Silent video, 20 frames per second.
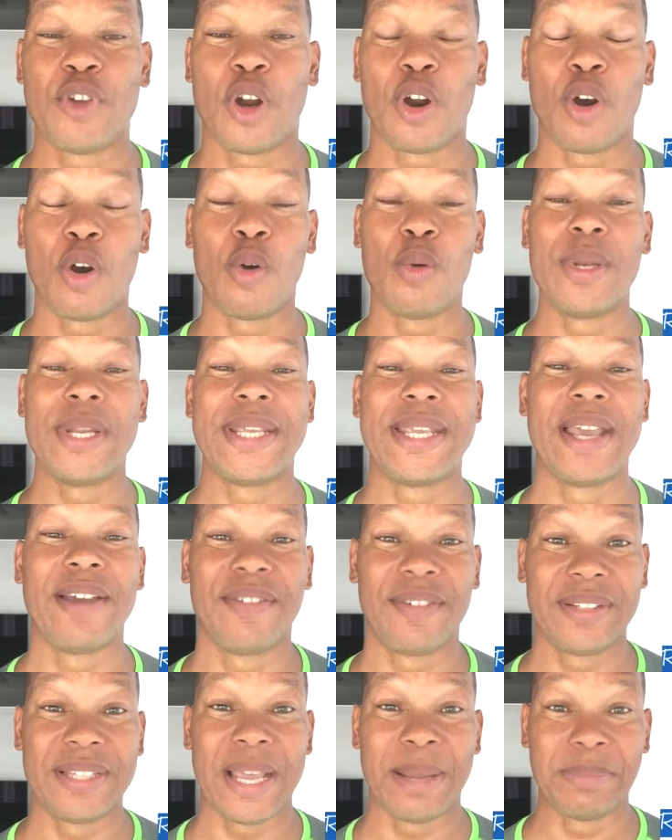you're only
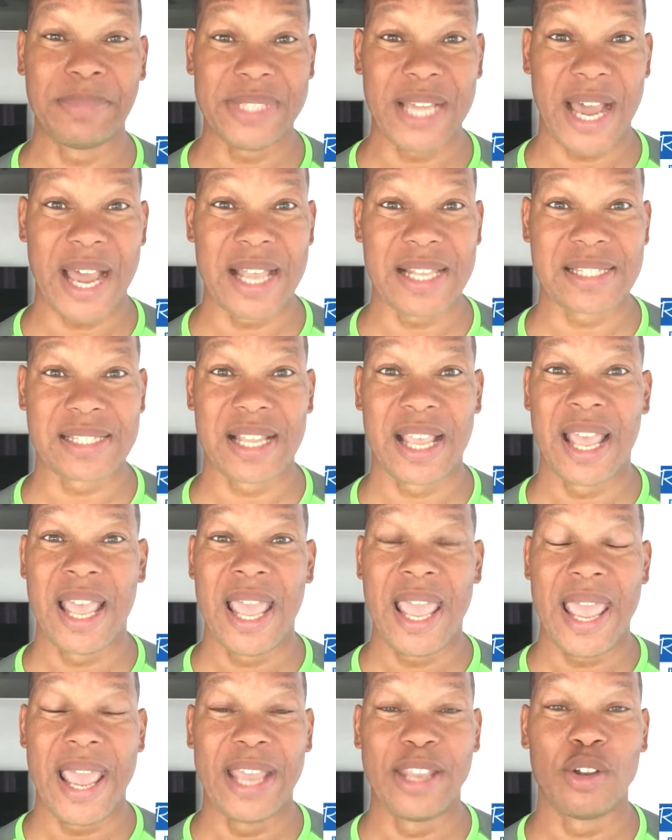giving them tasks
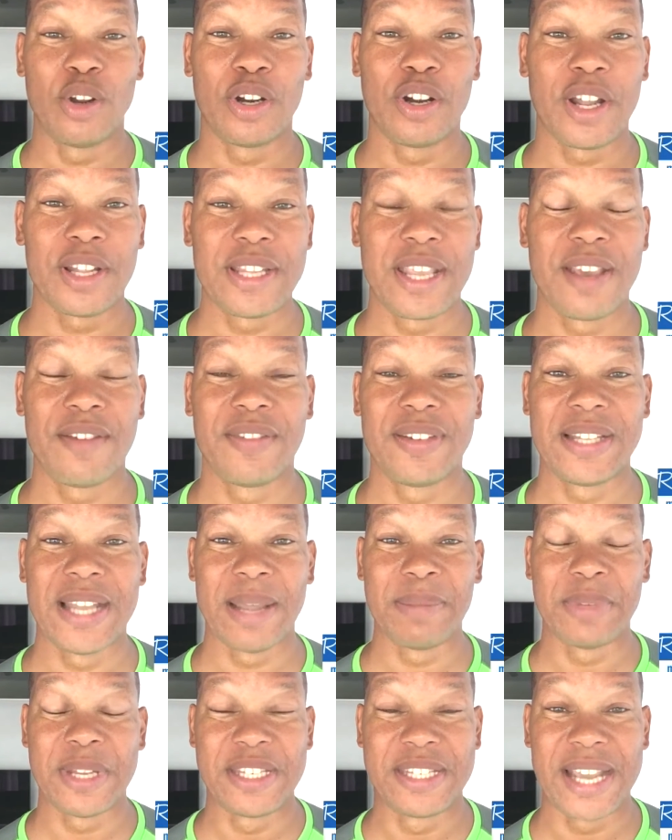and you're not giving
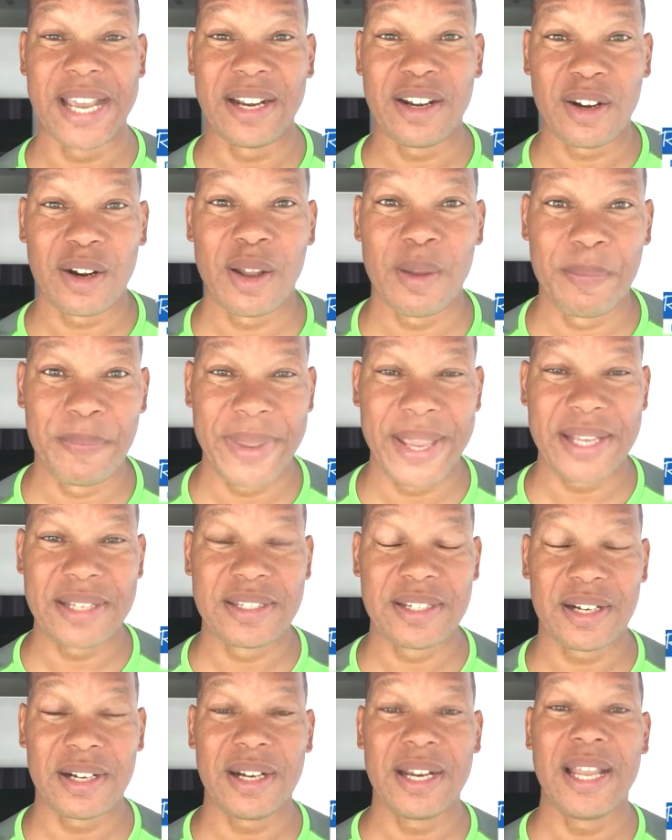them the general
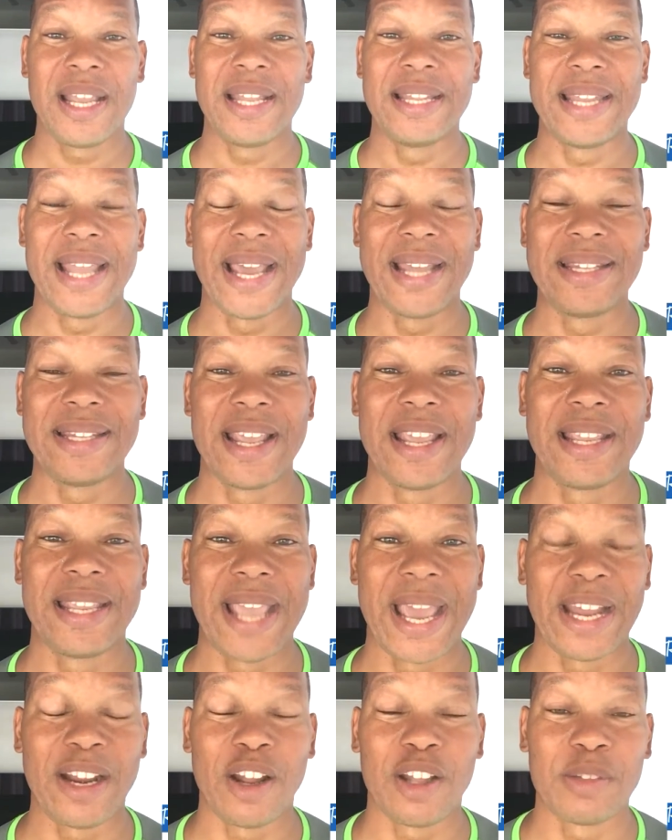picture, then they
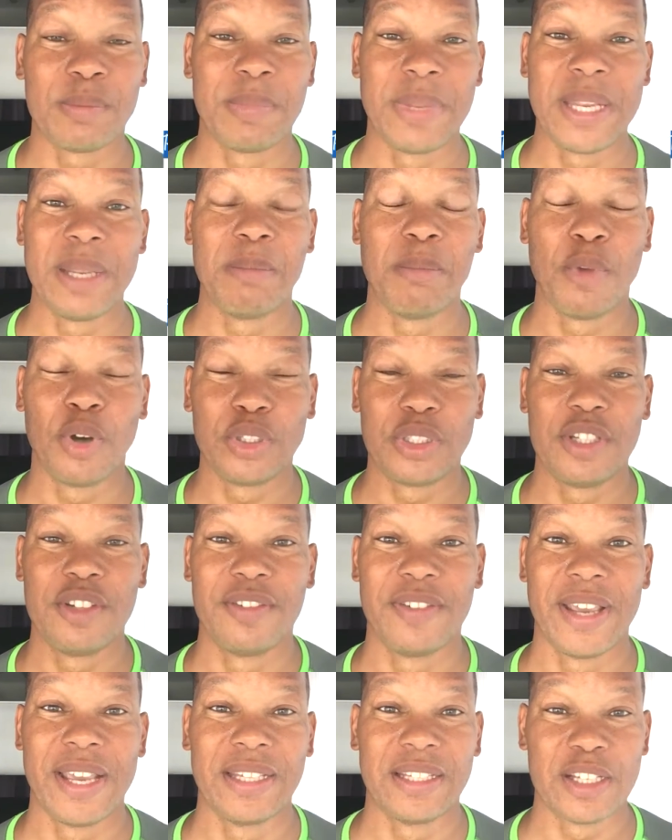cannot be
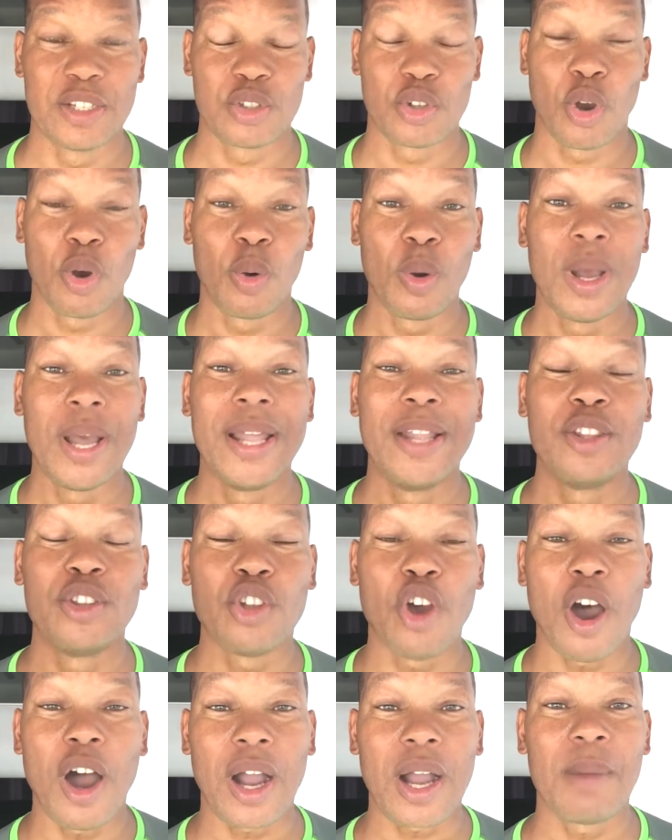motivated. So
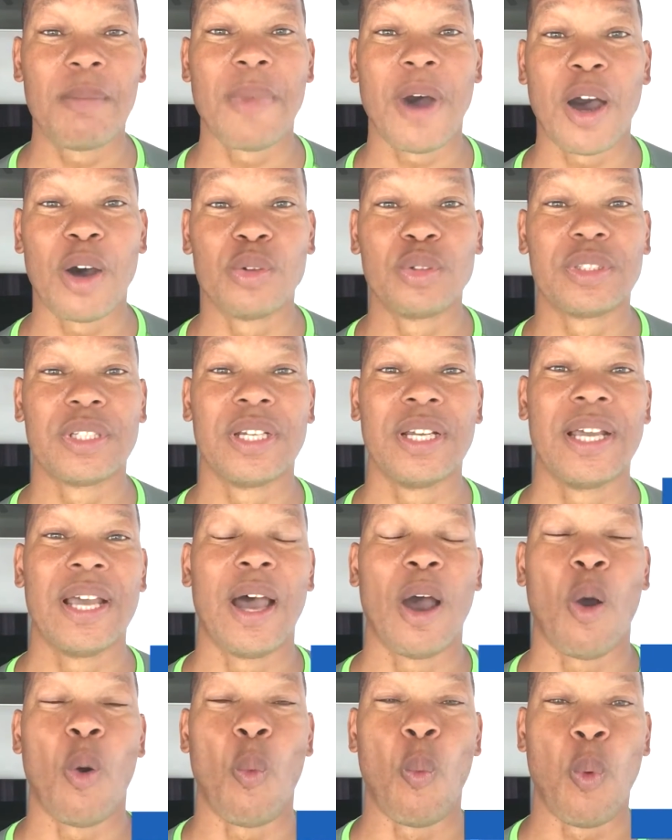talk about
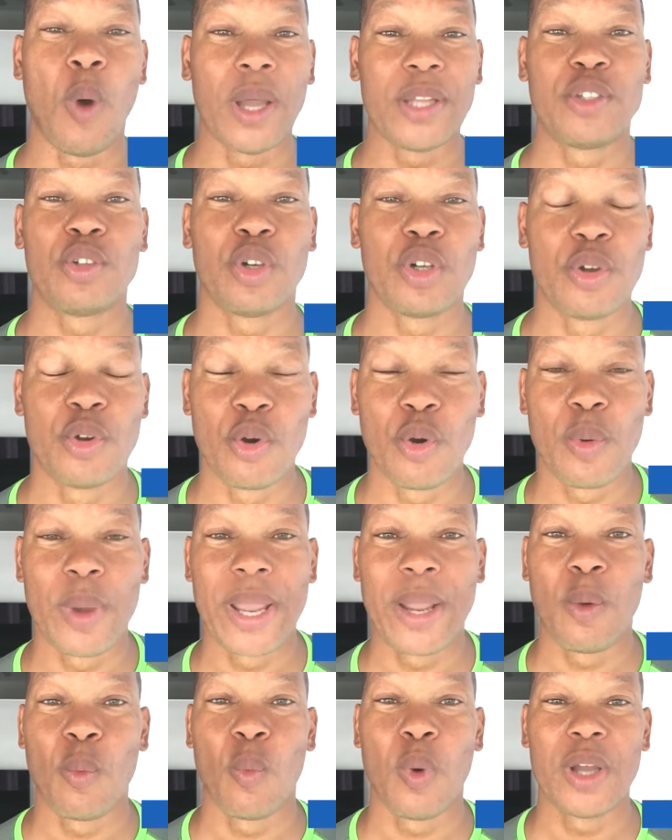what you're
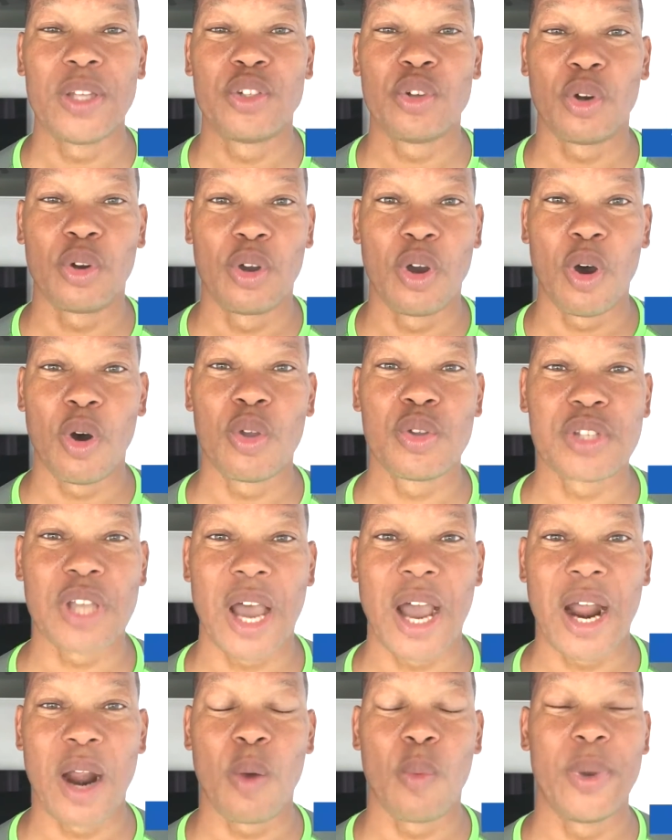doing, what your goals
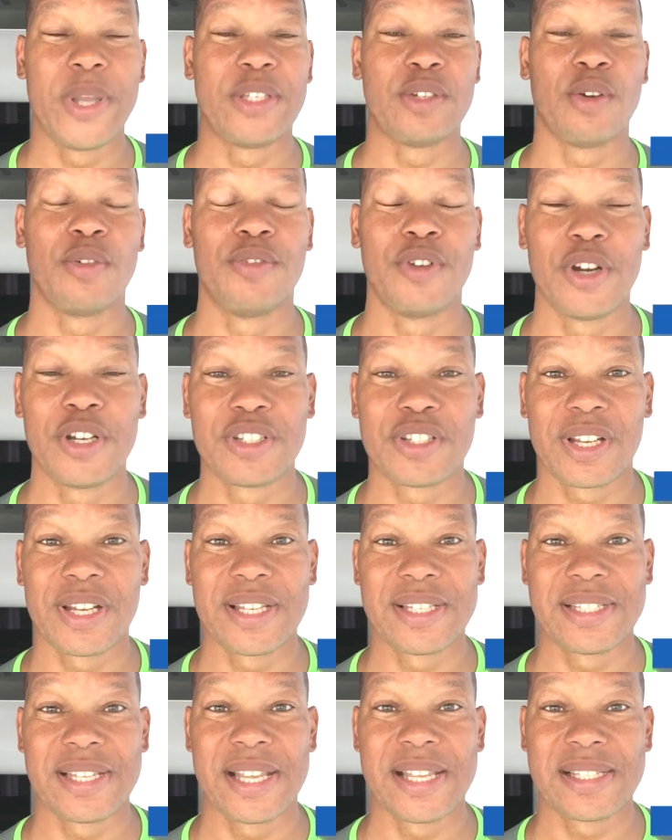are with your virtual
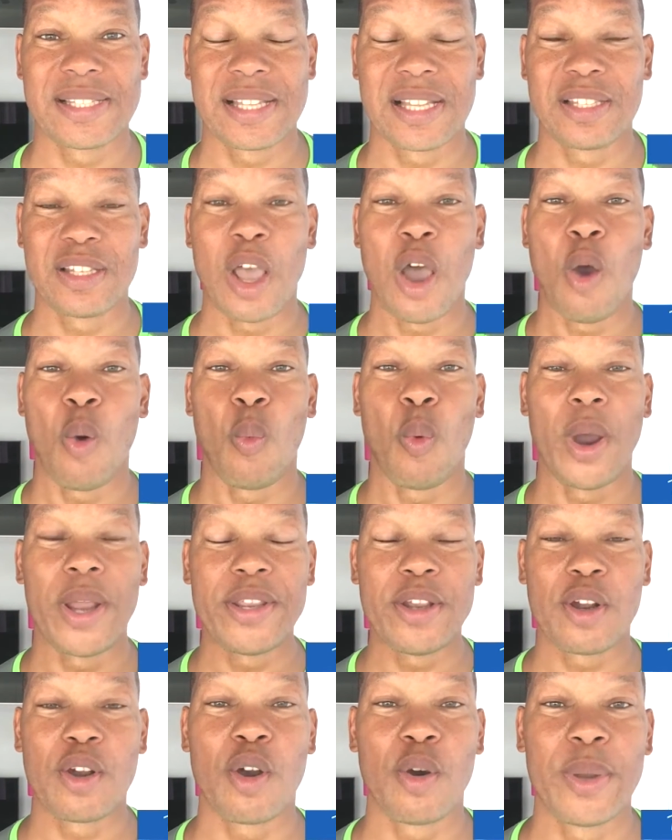assistant,
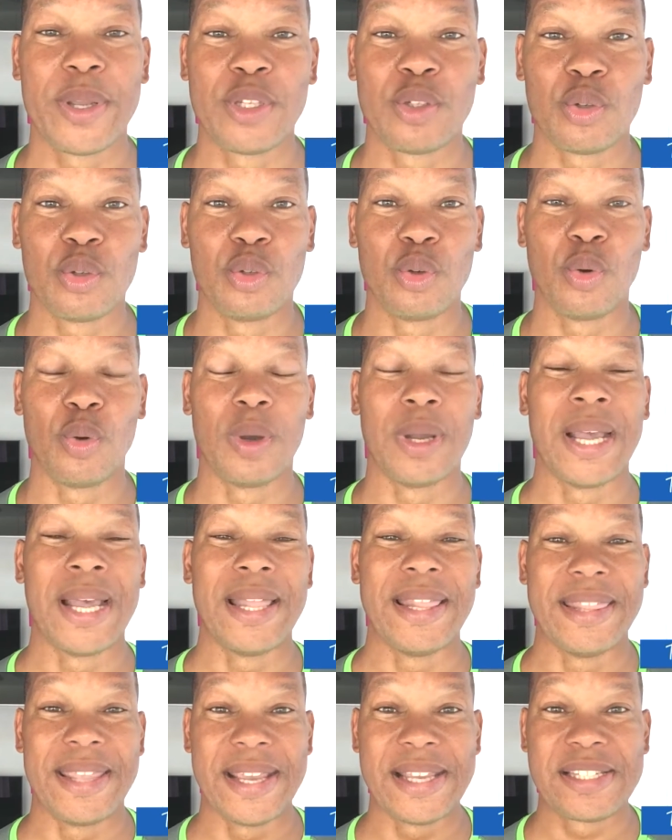what you're going to do
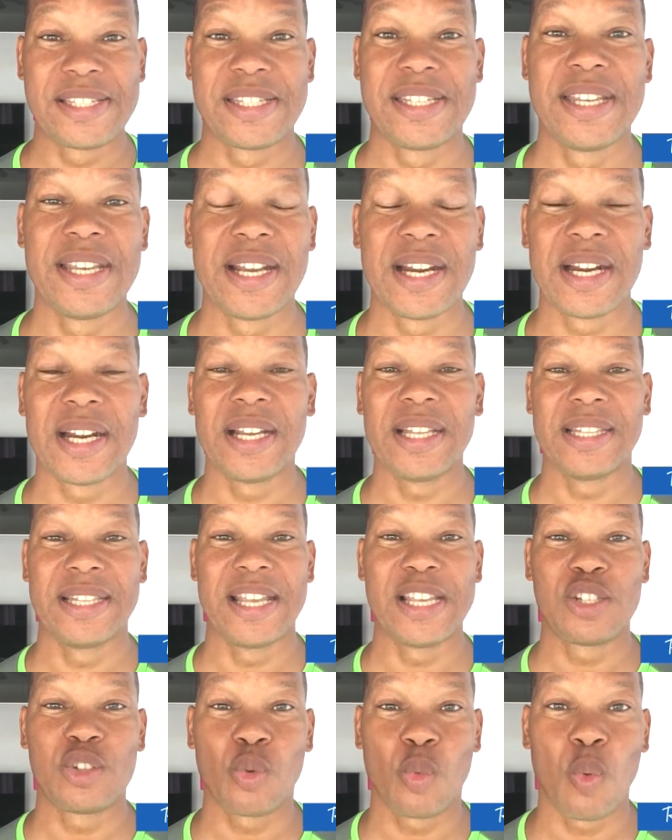this year,
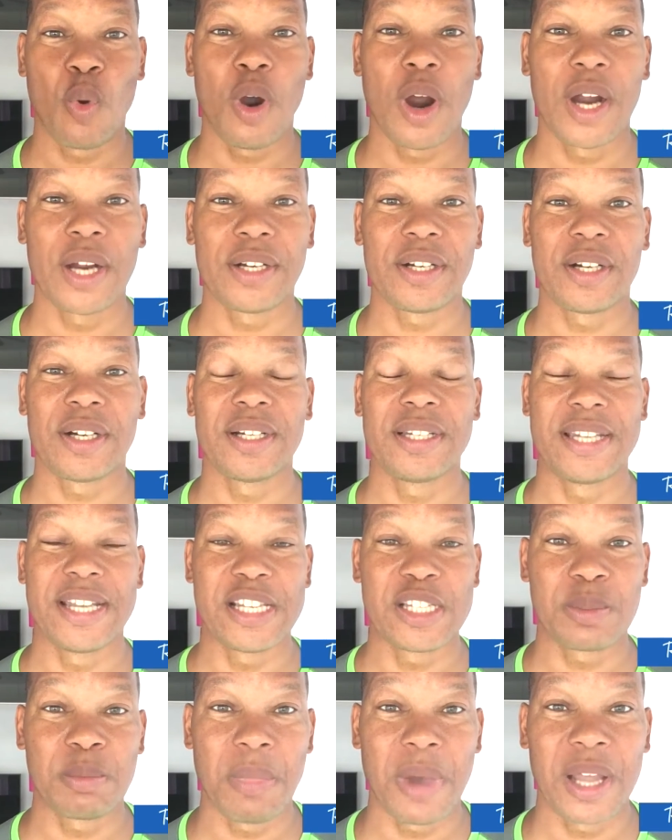this quarter,
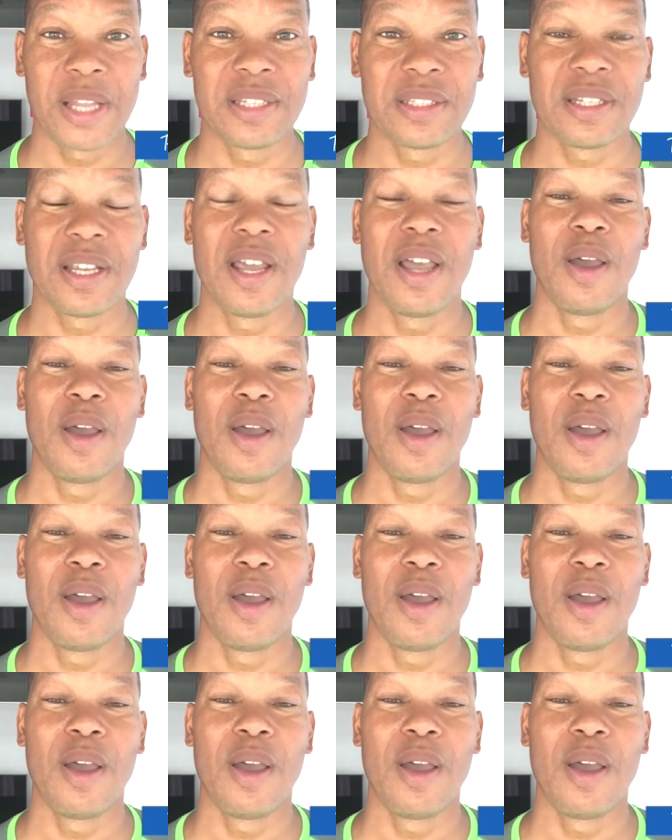this month